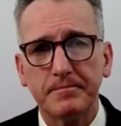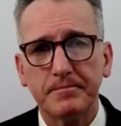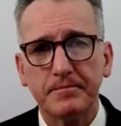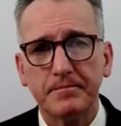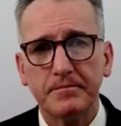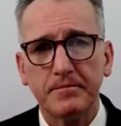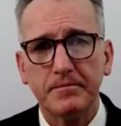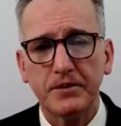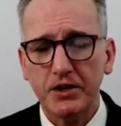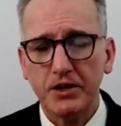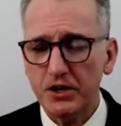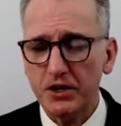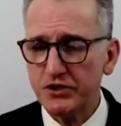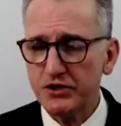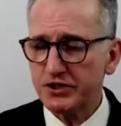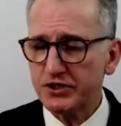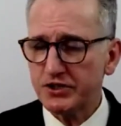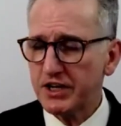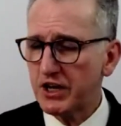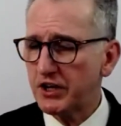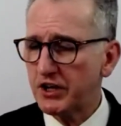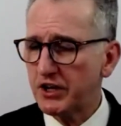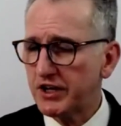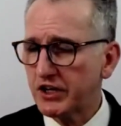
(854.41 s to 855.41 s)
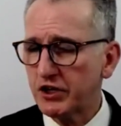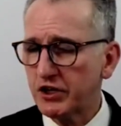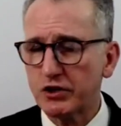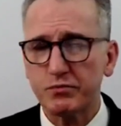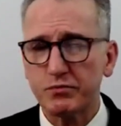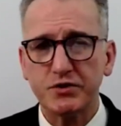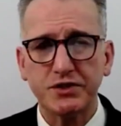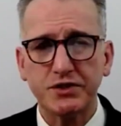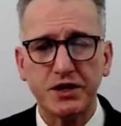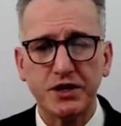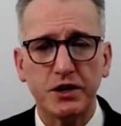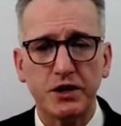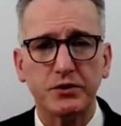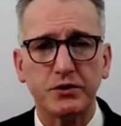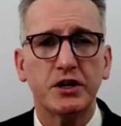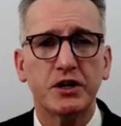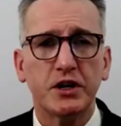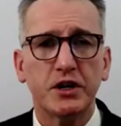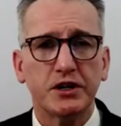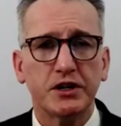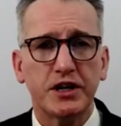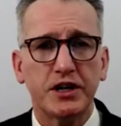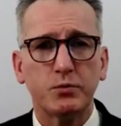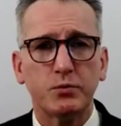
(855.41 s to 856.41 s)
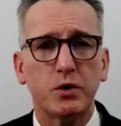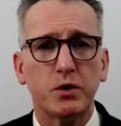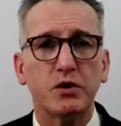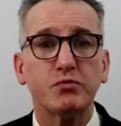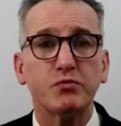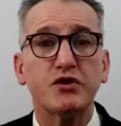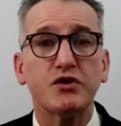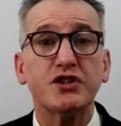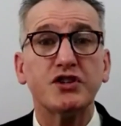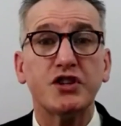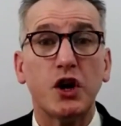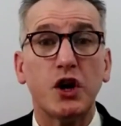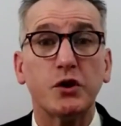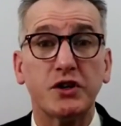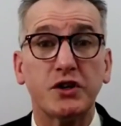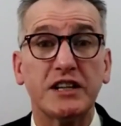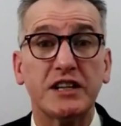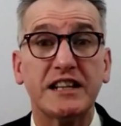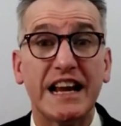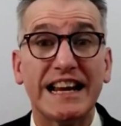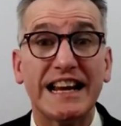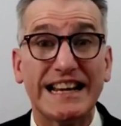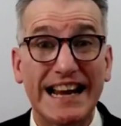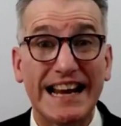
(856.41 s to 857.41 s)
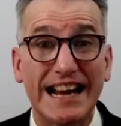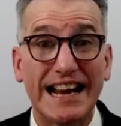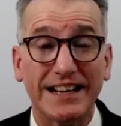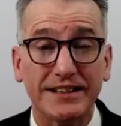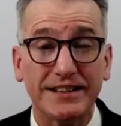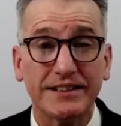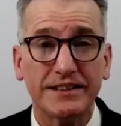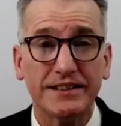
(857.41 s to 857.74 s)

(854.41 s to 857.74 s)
You don't just say, oh, they got a result. What result did they get?